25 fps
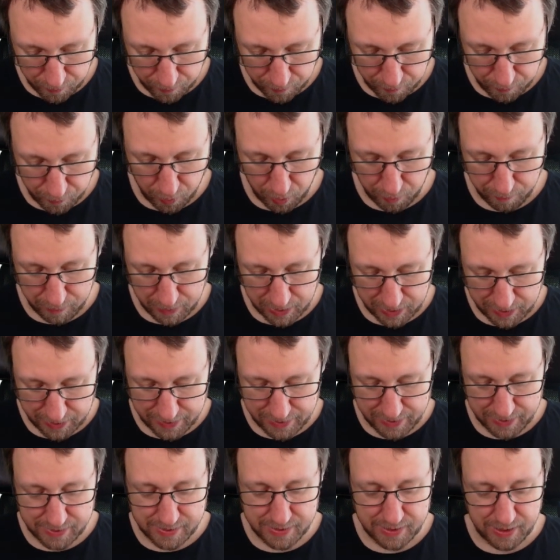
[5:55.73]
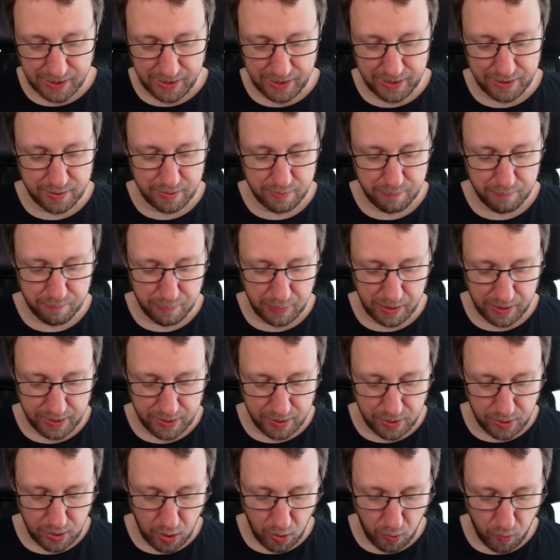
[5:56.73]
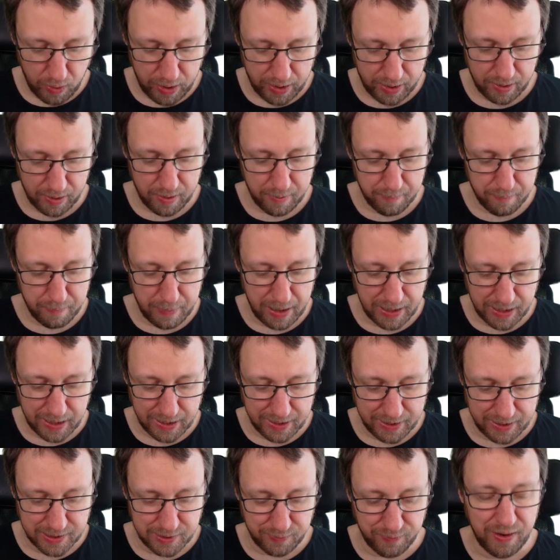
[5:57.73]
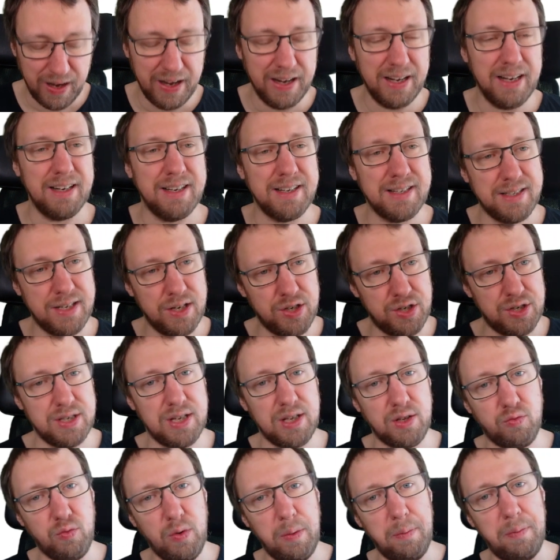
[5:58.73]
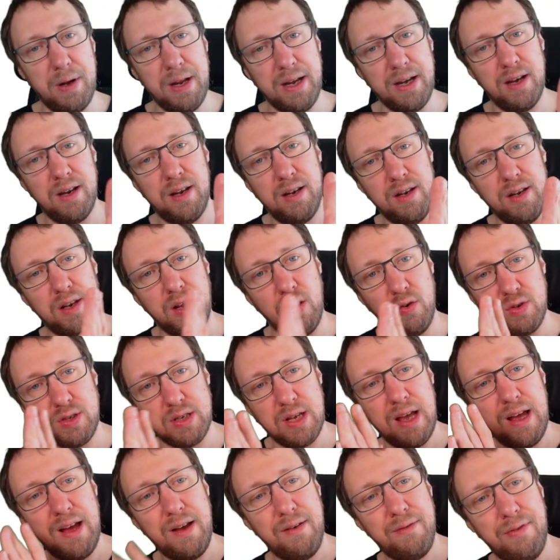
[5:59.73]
from this side by making these final decisions and rippling those